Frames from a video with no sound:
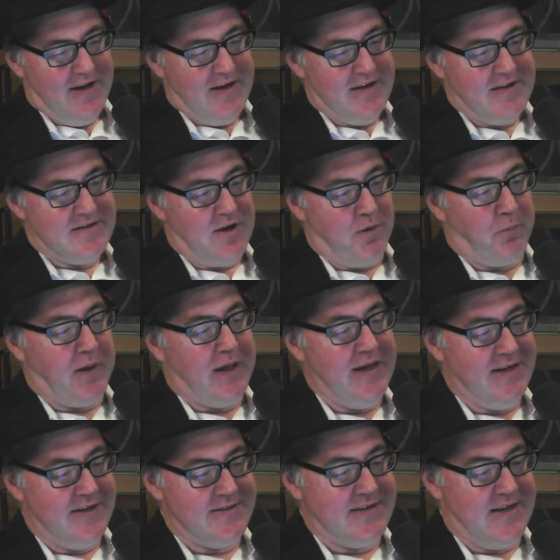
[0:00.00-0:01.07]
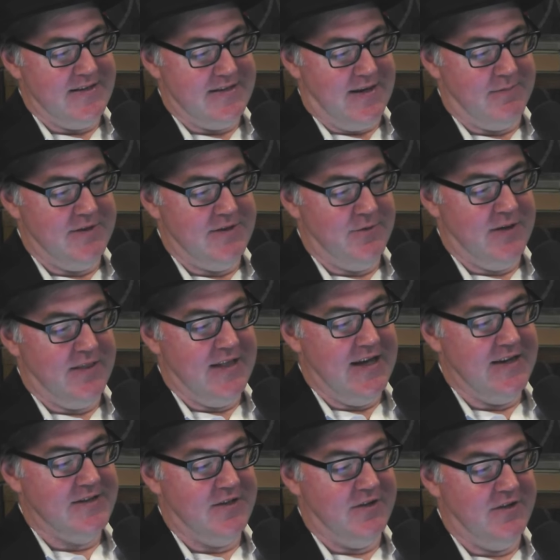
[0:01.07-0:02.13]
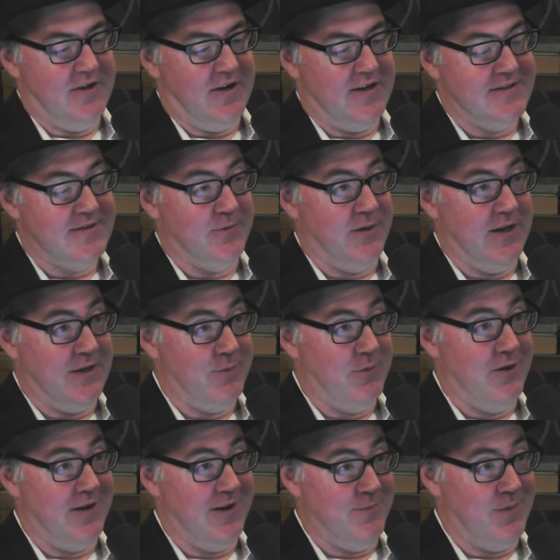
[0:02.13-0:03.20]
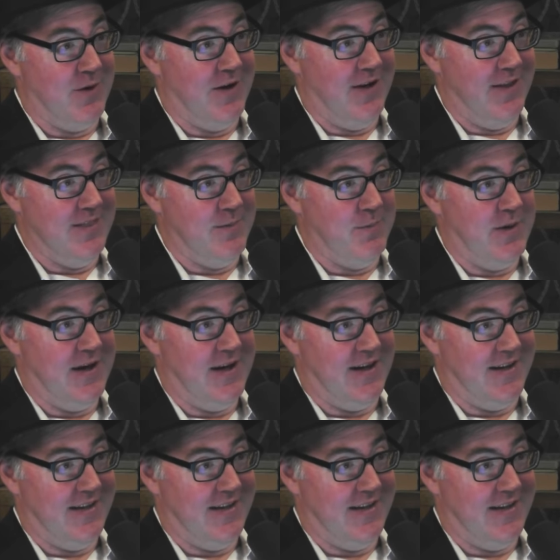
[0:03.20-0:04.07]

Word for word: So Peters ends up doing their 2 nights a week working behind the bar.